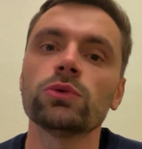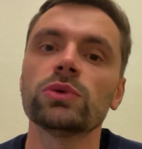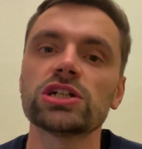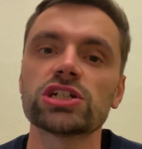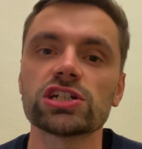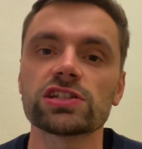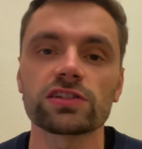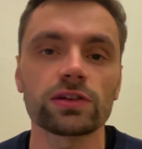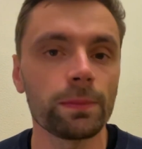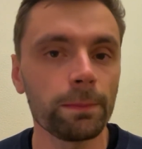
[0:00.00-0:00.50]

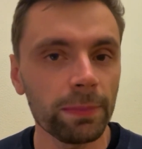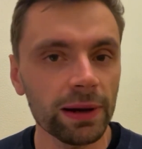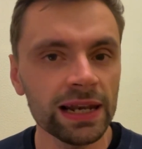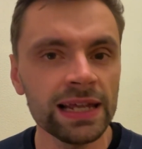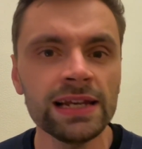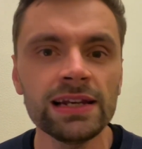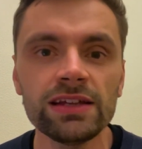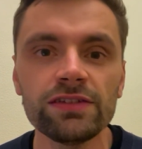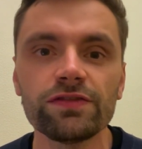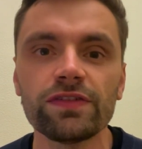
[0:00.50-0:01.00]
which is
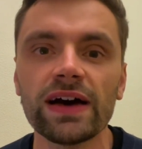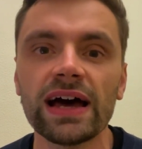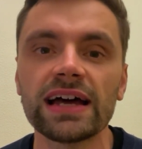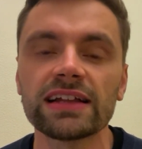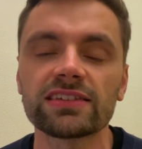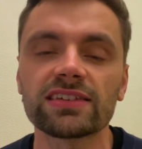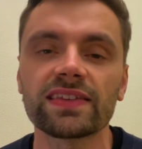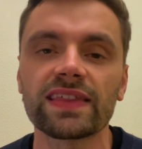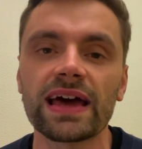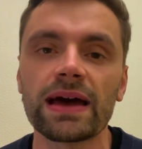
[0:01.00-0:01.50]
completely fair
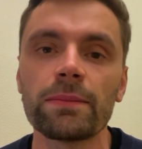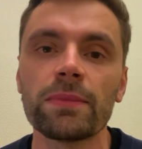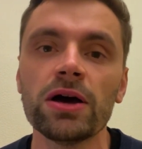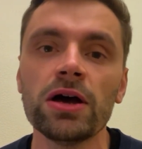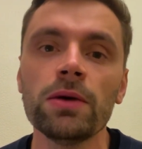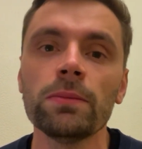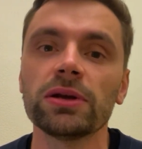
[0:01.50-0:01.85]
to them.